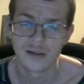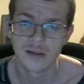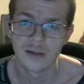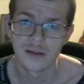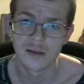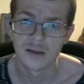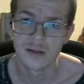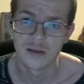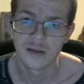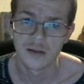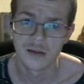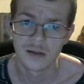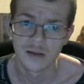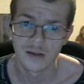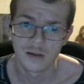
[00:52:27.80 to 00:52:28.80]
Oh,
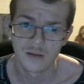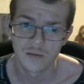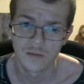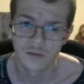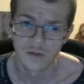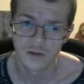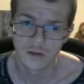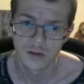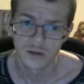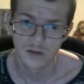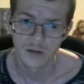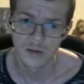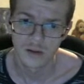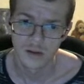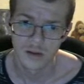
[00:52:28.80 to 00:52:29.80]
maybe it's the
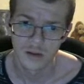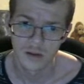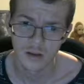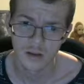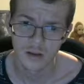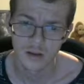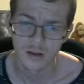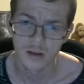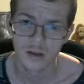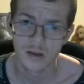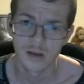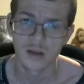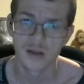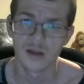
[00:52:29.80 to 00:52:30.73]
playoff thing they have.